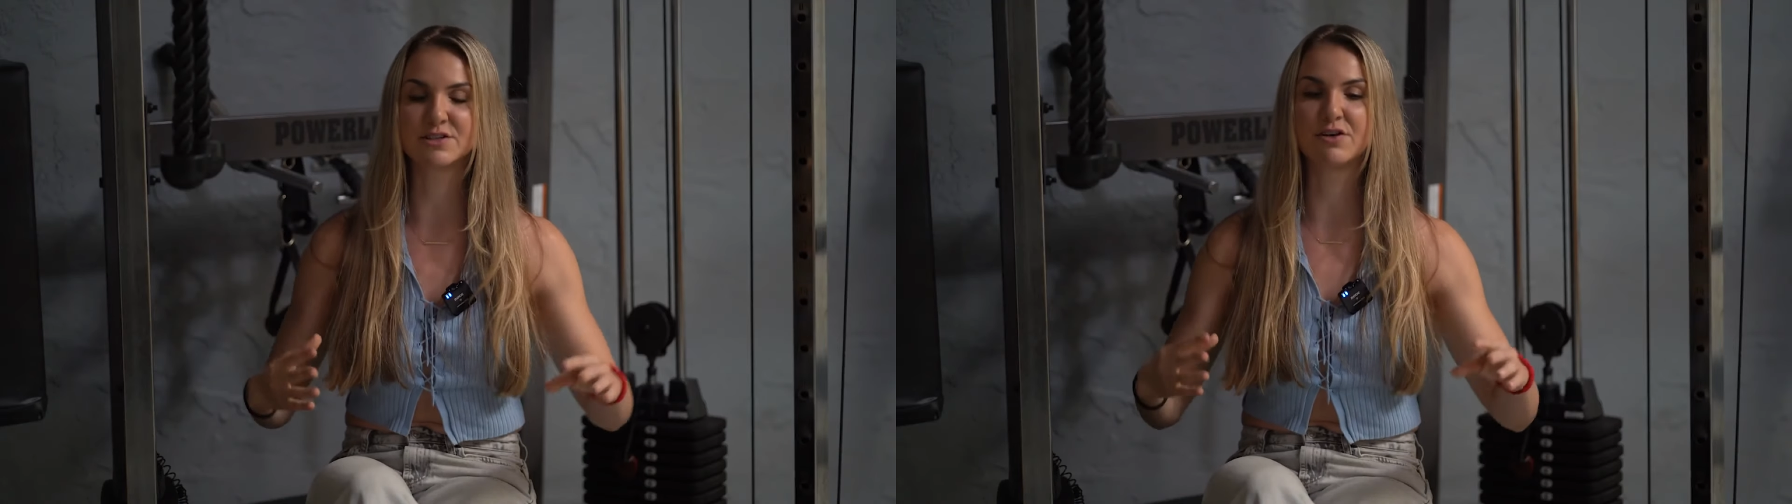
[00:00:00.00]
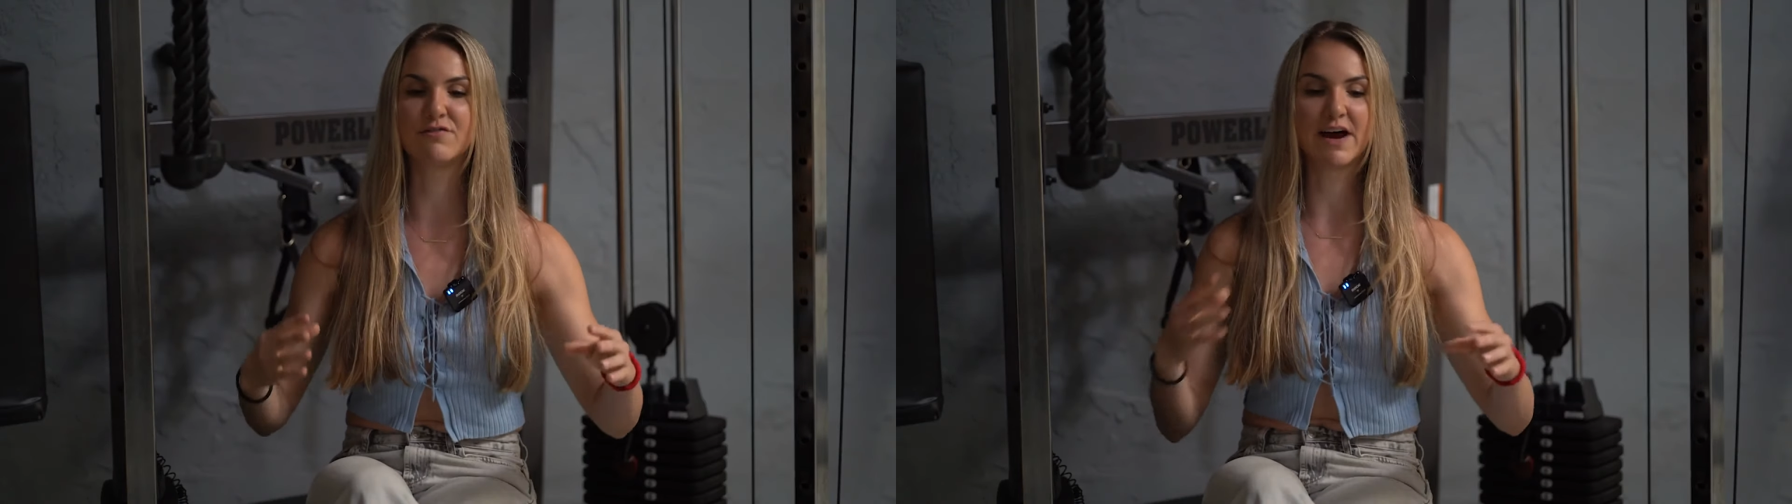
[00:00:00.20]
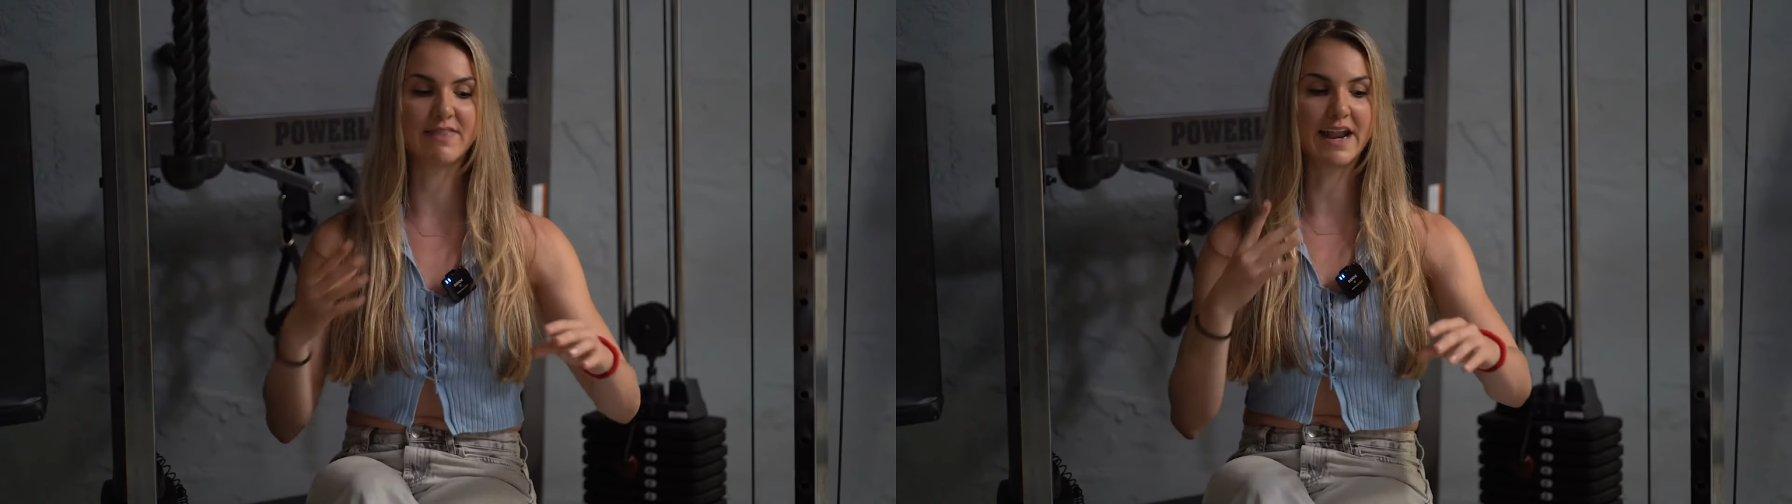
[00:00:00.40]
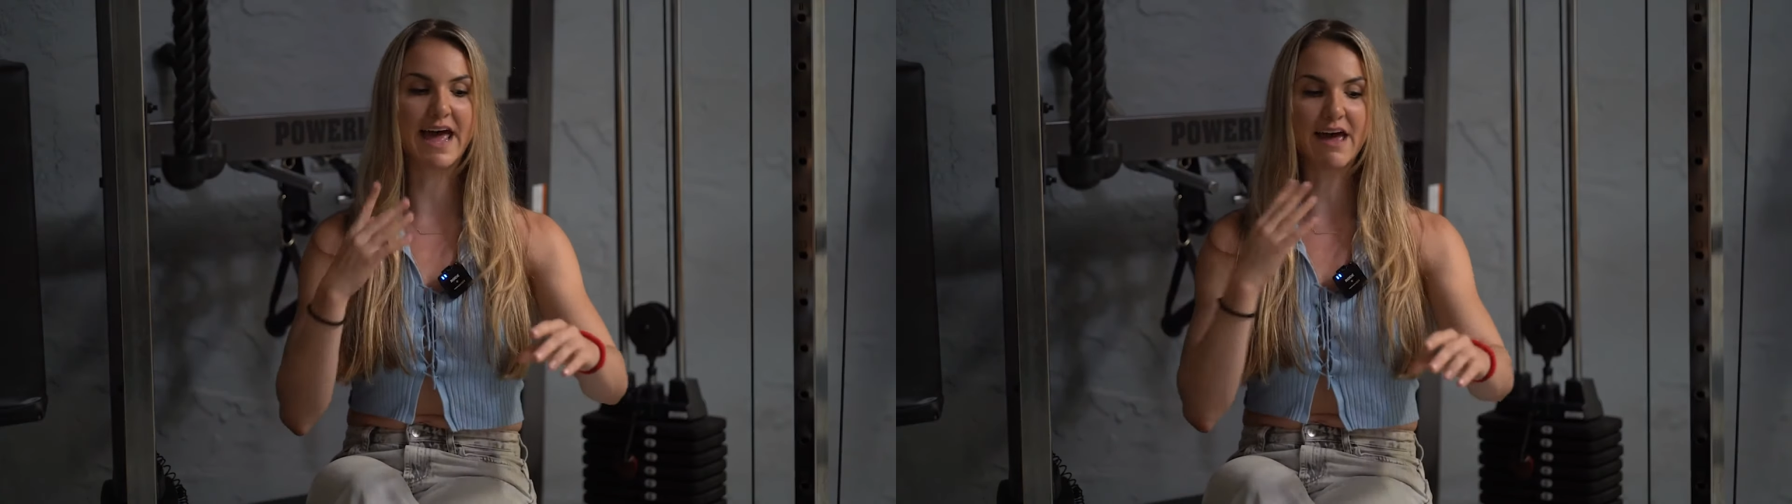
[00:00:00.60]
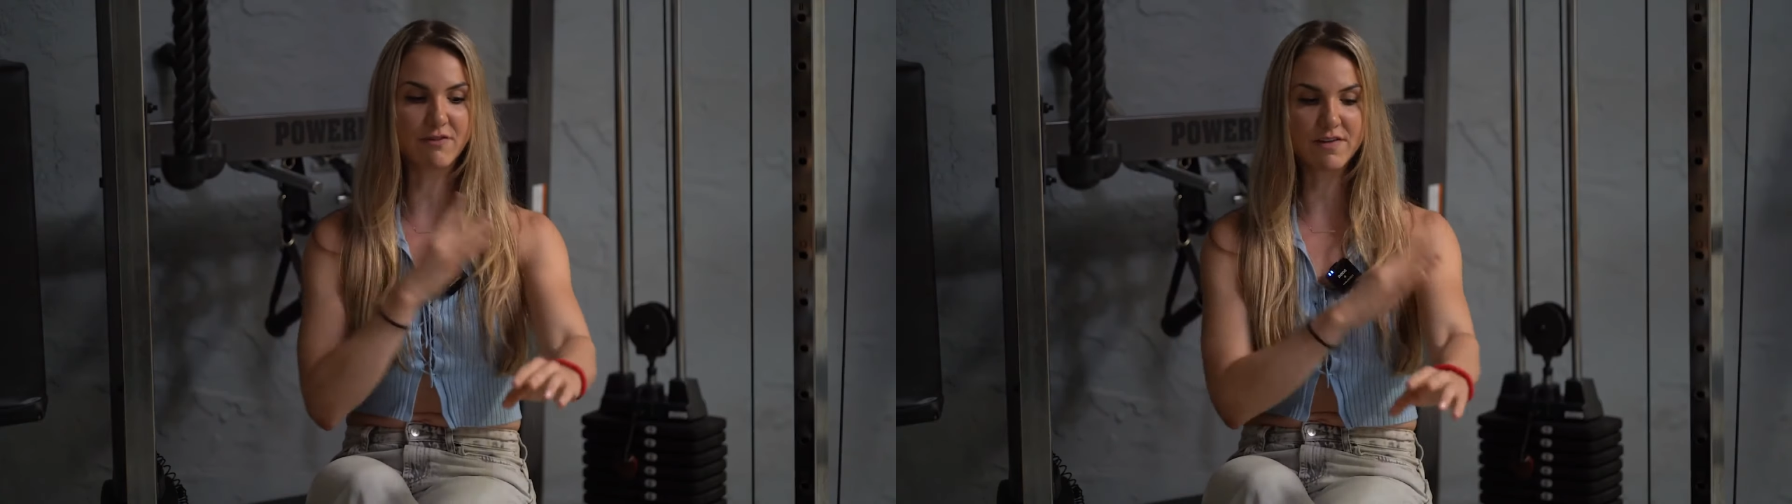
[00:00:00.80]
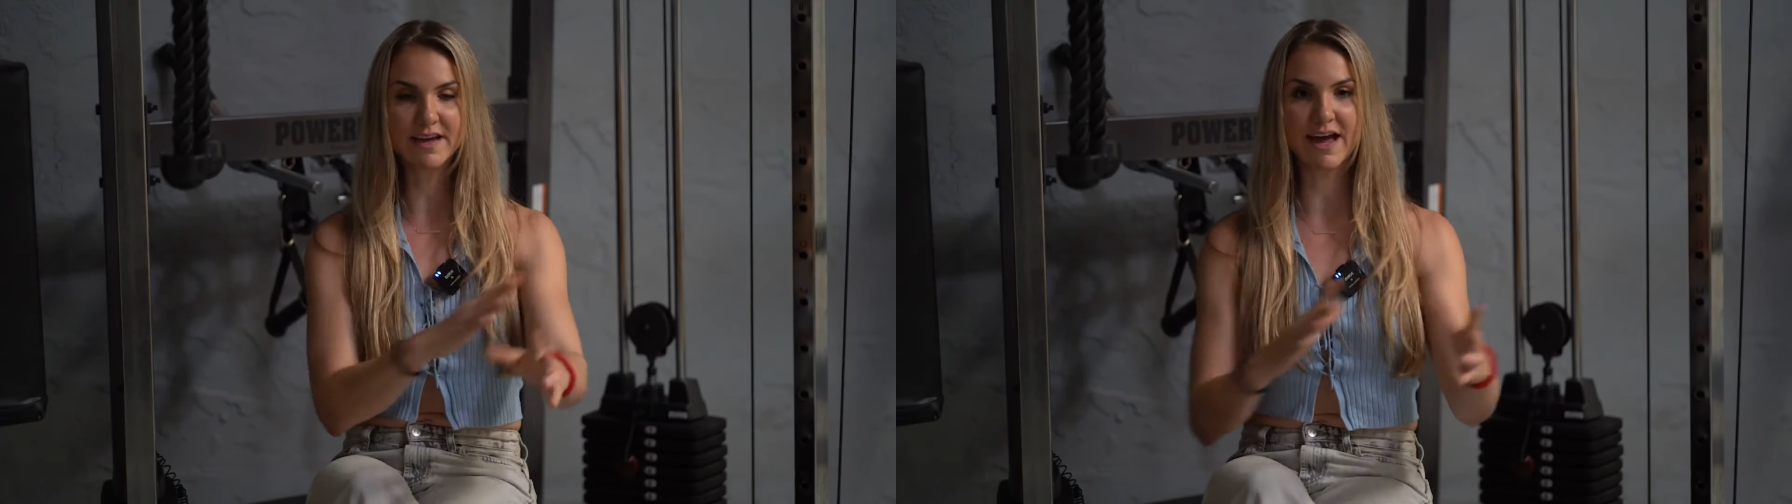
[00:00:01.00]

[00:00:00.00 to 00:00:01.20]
and you'll find that everything